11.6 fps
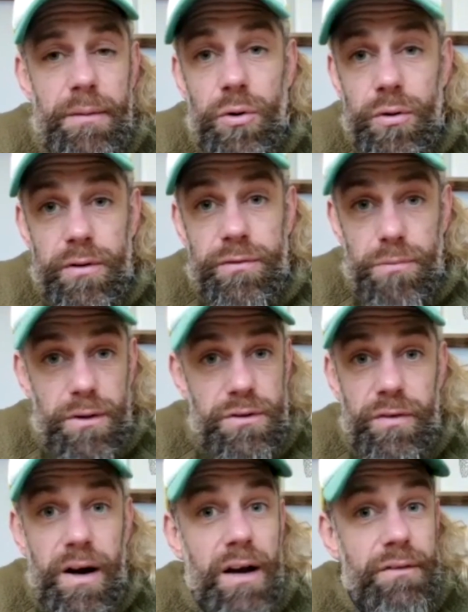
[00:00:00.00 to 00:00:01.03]
Or if once
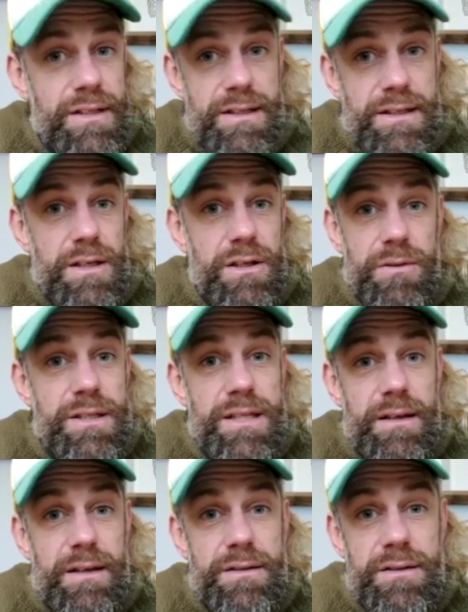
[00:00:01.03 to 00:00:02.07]
5 is easy, you could do it
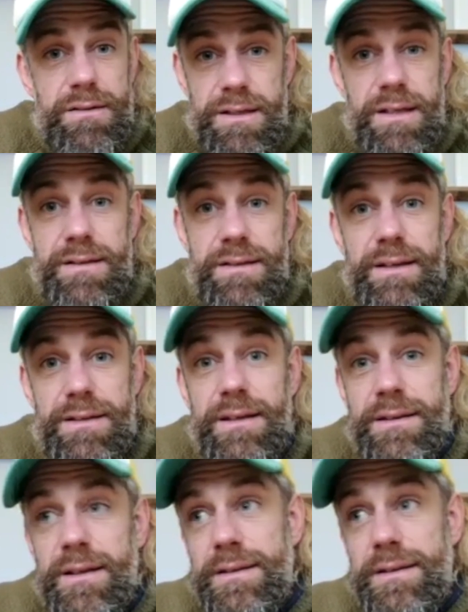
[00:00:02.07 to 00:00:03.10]
6 6 6
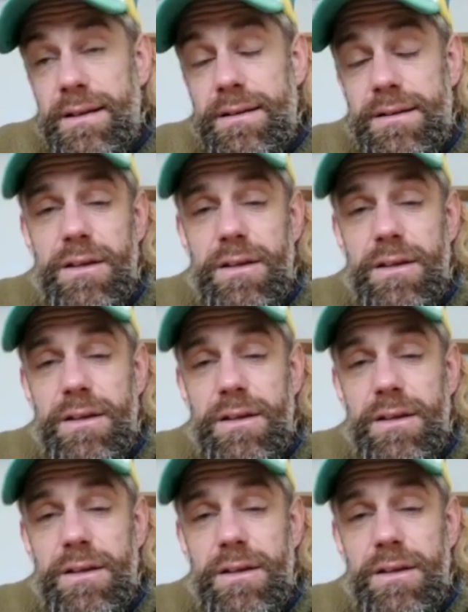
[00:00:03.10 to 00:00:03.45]
6 6 6.